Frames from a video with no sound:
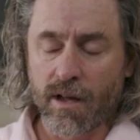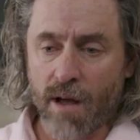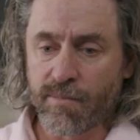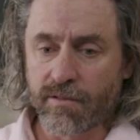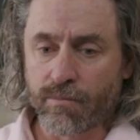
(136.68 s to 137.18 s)

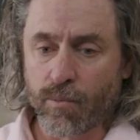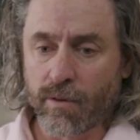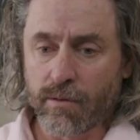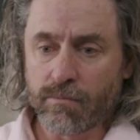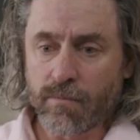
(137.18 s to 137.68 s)
I'm just
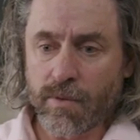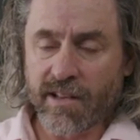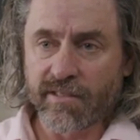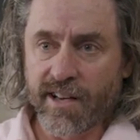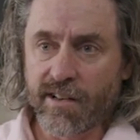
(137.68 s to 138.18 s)
really
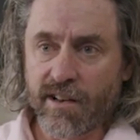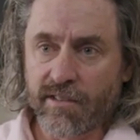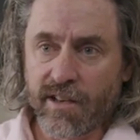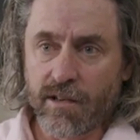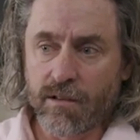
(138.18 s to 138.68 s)
excited to
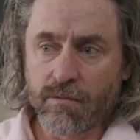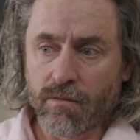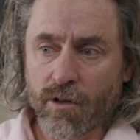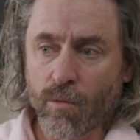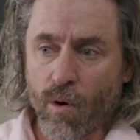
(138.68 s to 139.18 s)
see
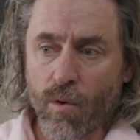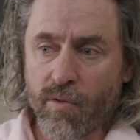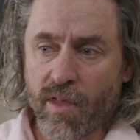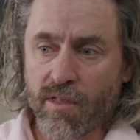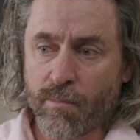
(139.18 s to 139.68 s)
the
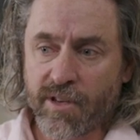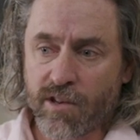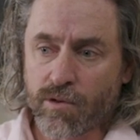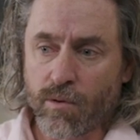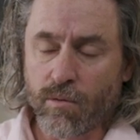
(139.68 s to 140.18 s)
growth and the
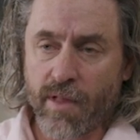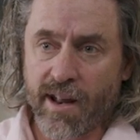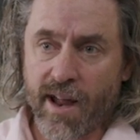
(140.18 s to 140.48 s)
potential that it